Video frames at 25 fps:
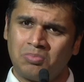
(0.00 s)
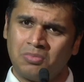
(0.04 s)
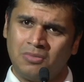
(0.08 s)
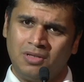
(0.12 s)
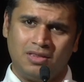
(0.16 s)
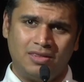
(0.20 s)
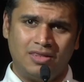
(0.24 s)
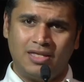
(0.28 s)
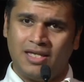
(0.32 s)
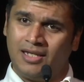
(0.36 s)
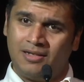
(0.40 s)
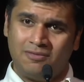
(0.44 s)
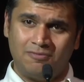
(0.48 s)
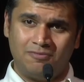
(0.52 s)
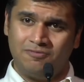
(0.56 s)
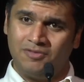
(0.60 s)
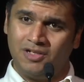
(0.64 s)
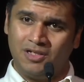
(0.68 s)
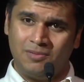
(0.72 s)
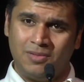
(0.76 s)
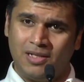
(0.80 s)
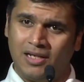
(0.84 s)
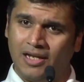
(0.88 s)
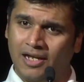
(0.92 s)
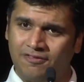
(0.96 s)
then
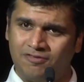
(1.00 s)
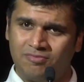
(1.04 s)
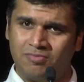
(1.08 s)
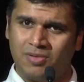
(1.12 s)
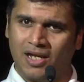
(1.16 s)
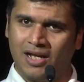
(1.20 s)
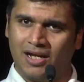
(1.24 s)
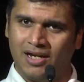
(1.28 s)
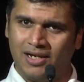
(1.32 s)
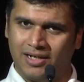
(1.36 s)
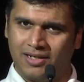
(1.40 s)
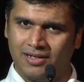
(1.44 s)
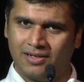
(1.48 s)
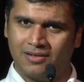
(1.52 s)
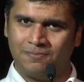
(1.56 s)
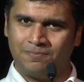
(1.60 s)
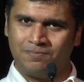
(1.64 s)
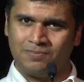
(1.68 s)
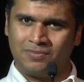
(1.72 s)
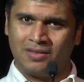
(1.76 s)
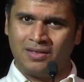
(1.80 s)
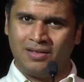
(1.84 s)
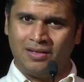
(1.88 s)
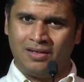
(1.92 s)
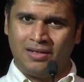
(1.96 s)
we'll be left behind.
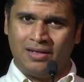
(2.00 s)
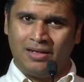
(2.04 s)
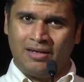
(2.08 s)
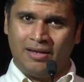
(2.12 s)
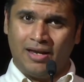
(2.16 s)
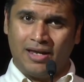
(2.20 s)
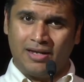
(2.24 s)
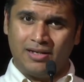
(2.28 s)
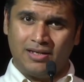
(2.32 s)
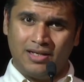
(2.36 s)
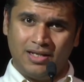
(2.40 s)
And